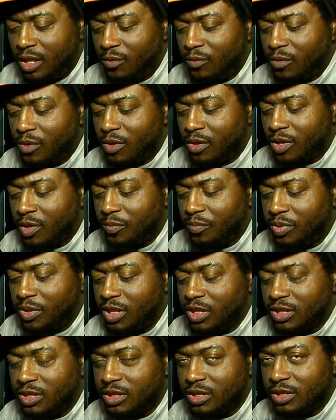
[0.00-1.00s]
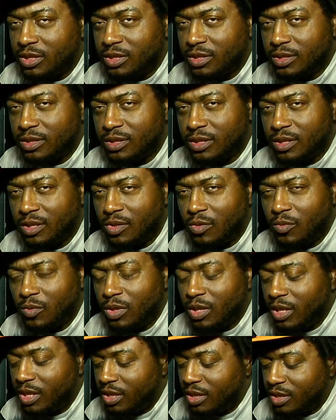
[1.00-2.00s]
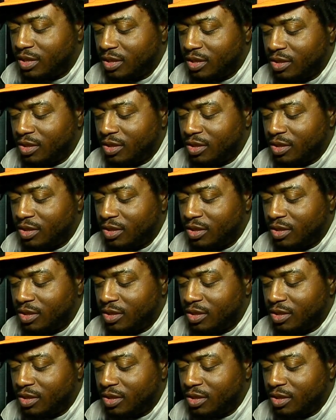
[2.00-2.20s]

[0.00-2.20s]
complicit with